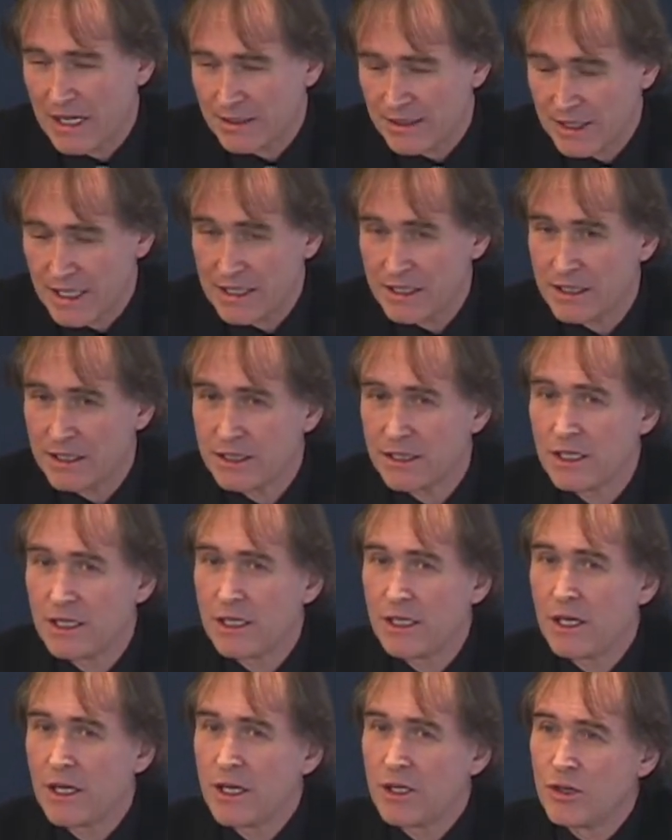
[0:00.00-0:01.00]
data
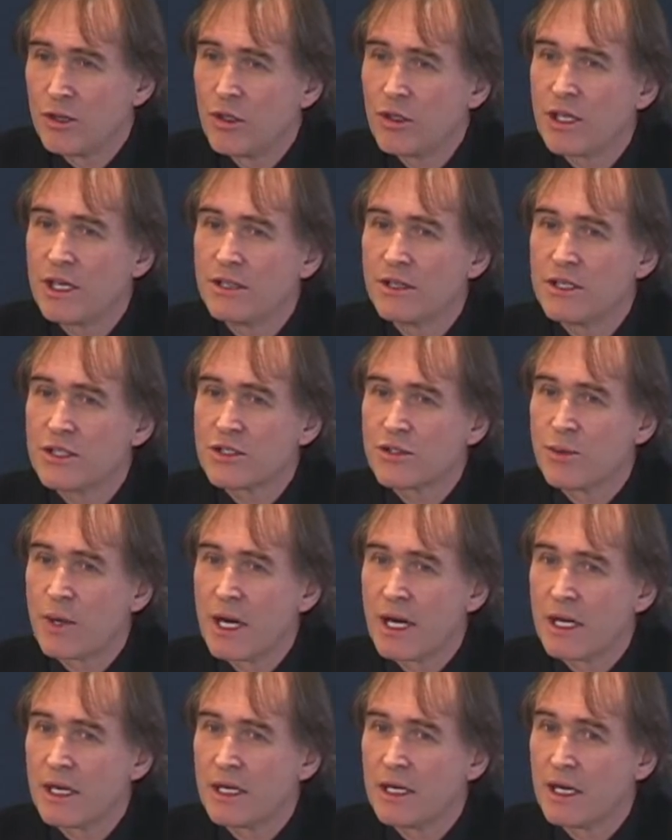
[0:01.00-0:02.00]
looking this
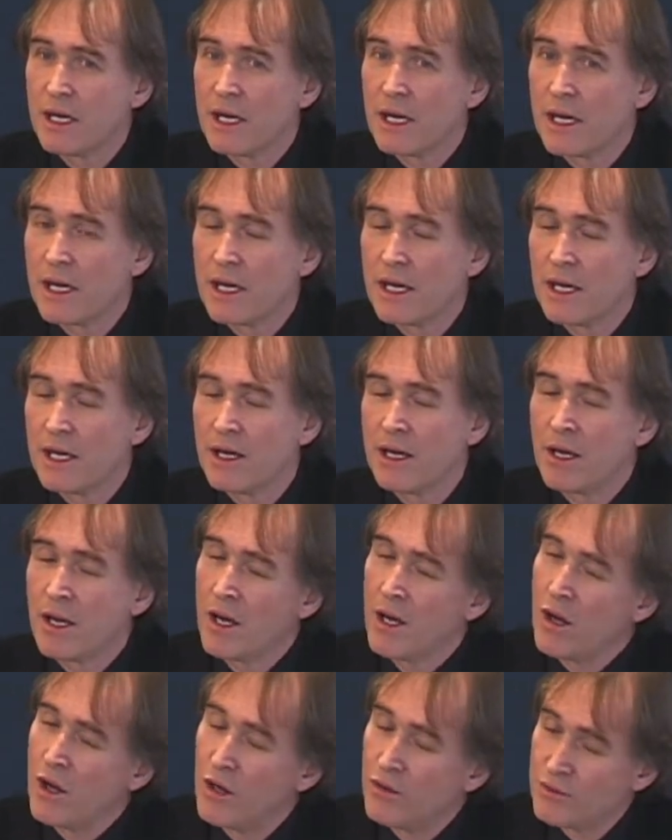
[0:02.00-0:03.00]
way
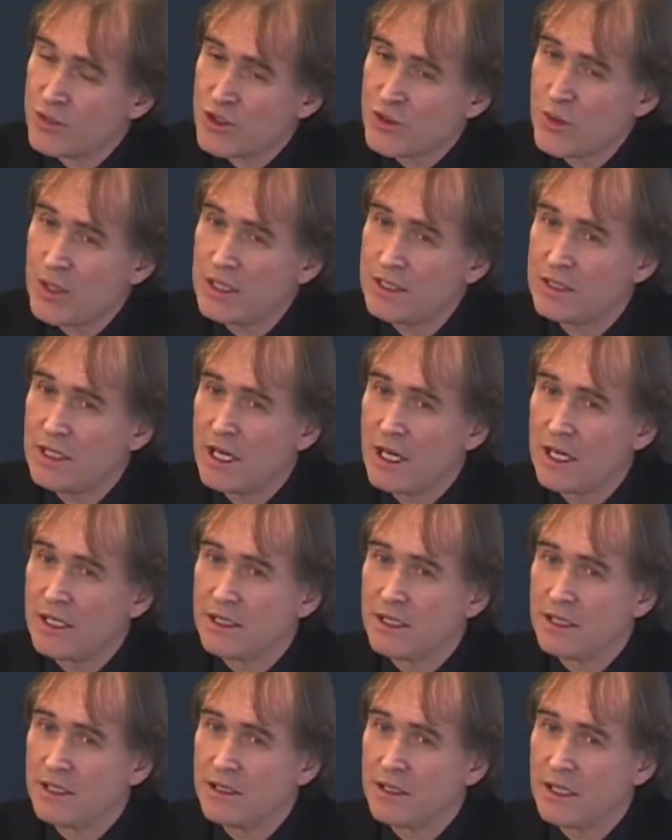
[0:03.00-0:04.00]
over in Sweden and
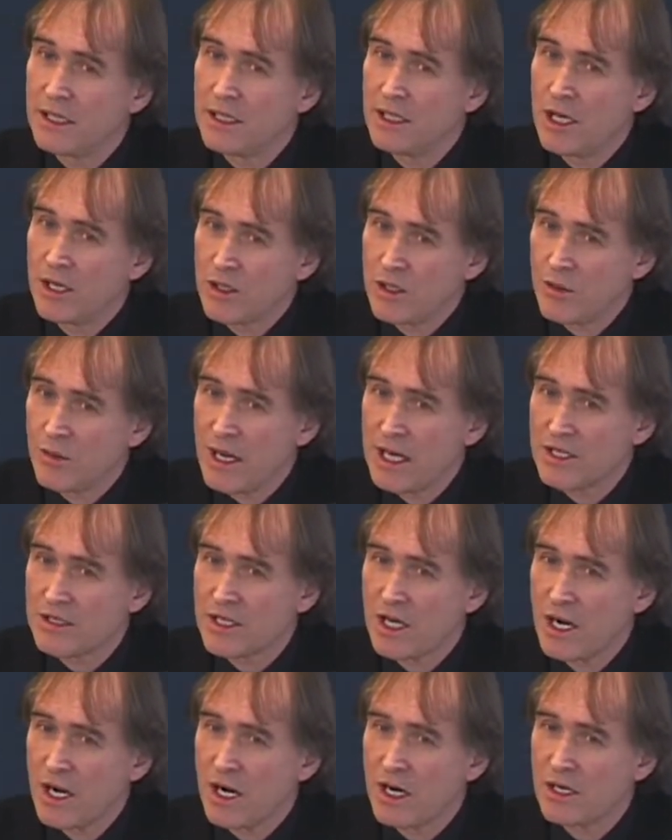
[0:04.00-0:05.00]
in the US
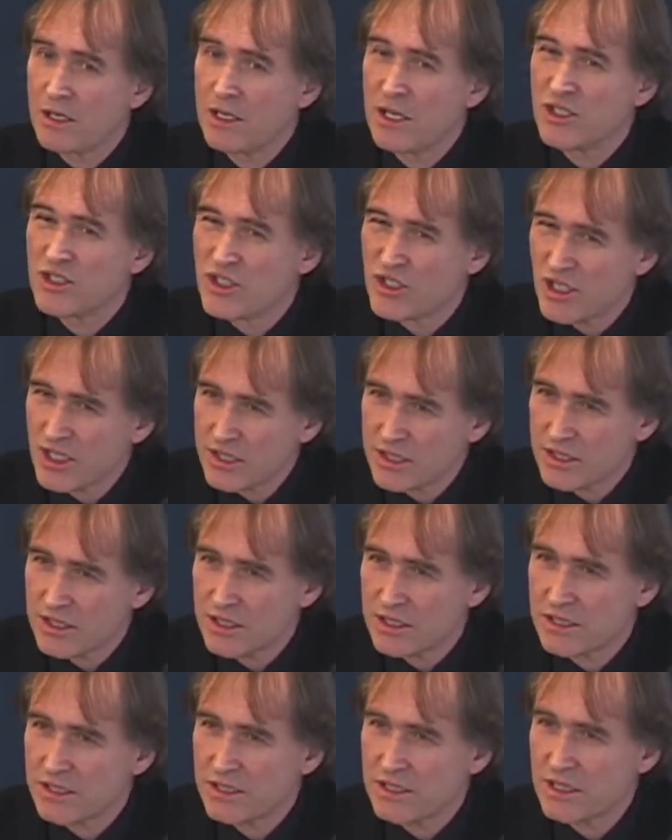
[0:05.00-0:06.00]
are
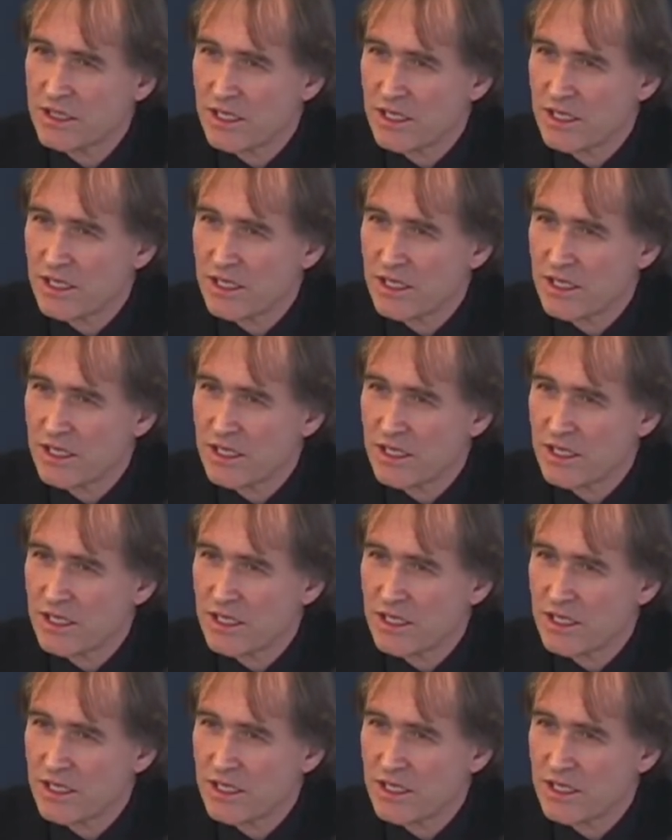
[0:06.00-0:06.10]
just